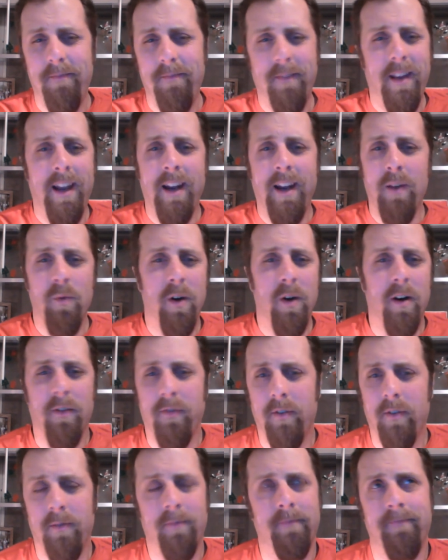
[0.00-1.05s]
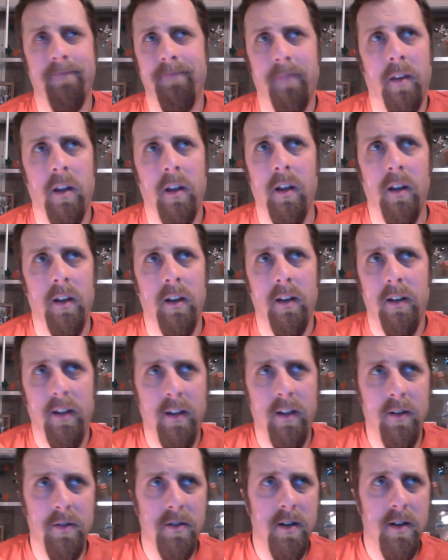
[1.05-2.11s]
anywhere from
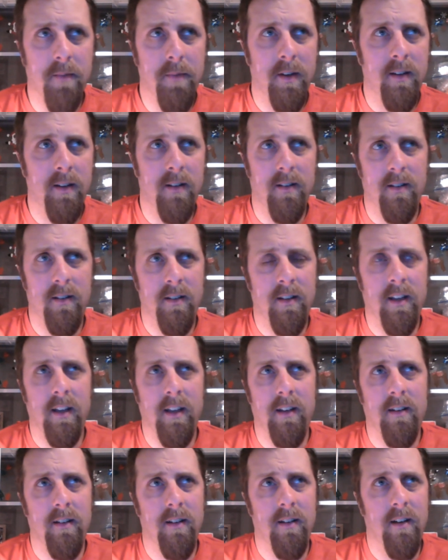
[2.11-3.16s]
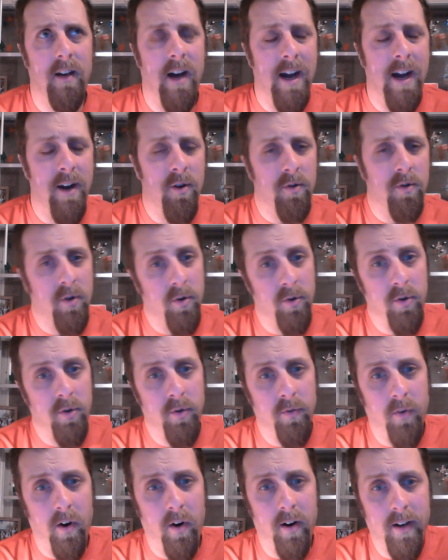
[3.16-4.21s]
something that I don't go too
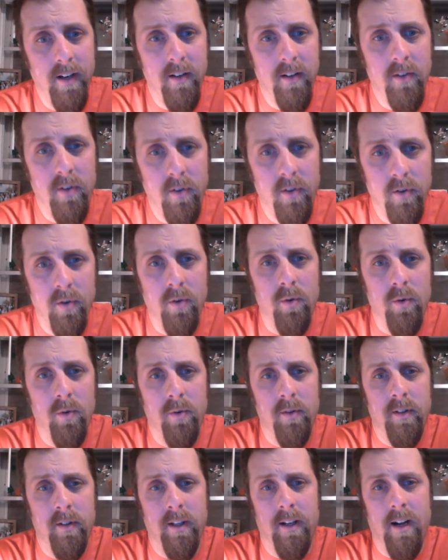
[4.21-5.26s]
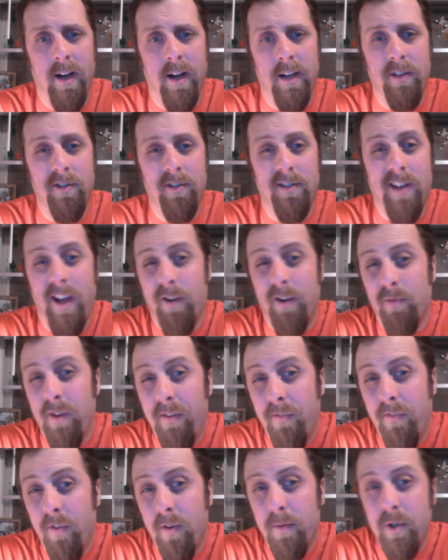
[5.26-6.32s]
far into, that I just kind of
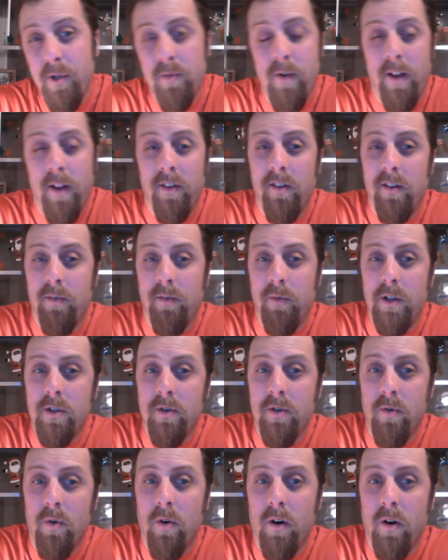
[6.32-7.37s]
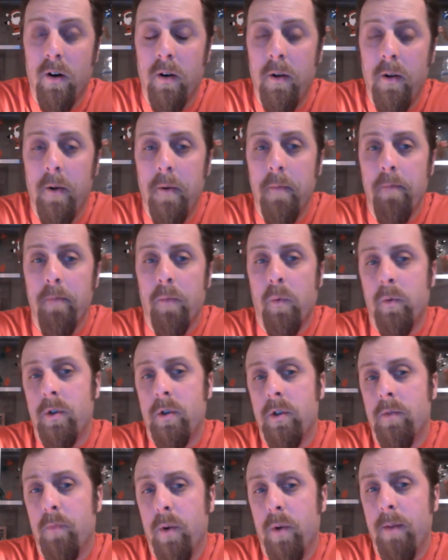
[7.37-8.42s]
refurbish rather than restore, which
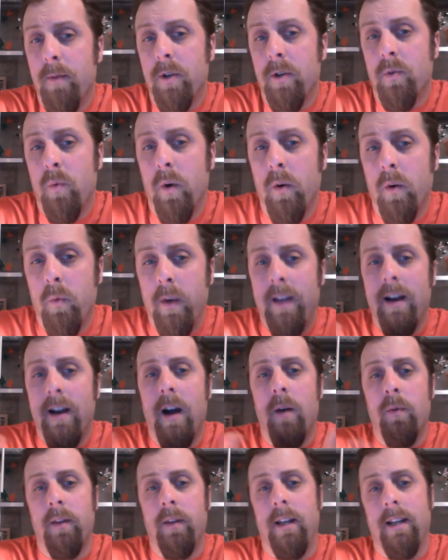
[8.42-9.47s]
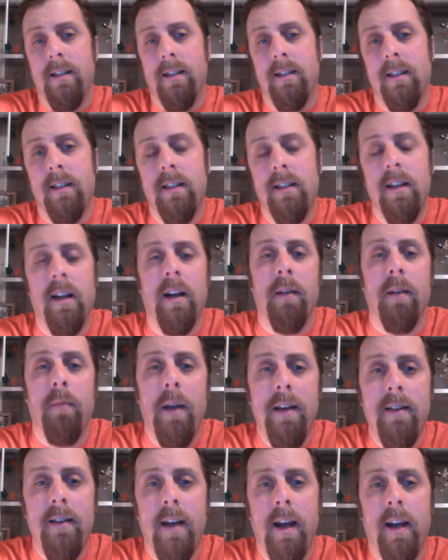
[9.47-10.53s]
is pretty much where we got with that 69
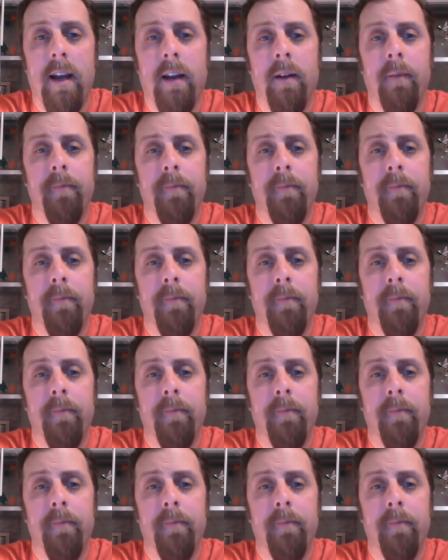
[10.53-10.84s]
Maytag.